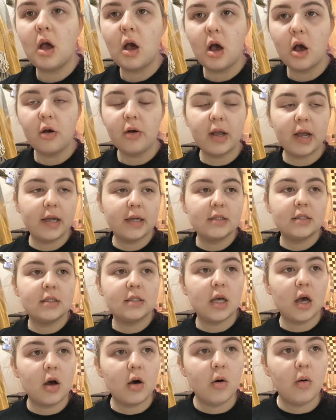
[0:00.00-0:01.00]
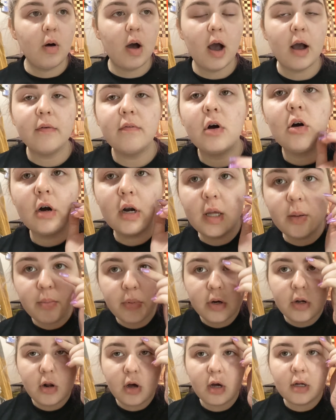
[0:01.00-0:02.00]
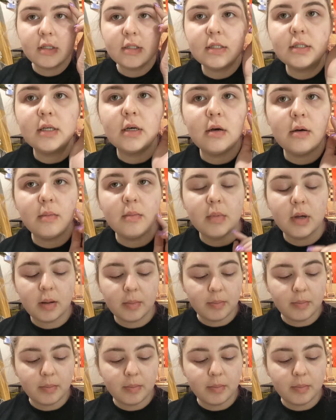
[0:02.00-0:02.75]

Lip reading: Okay, so I've already put on some